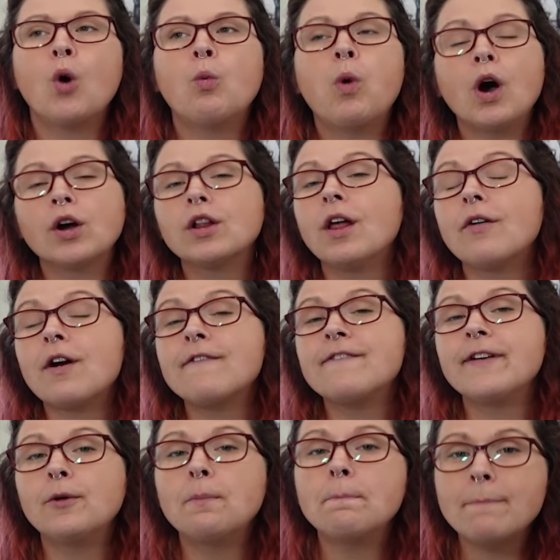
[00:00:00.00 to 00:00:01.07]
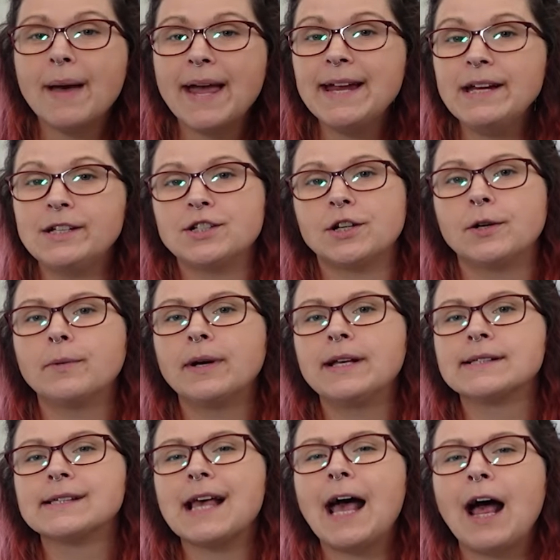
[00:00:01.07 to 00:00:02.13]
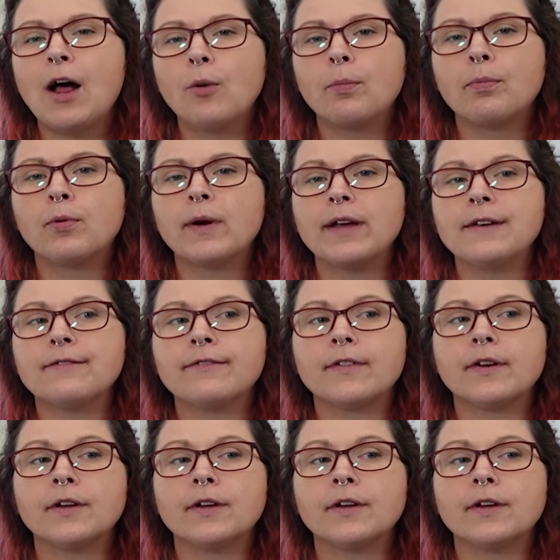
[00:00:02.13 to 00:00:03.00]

What chlorophyll may do is help with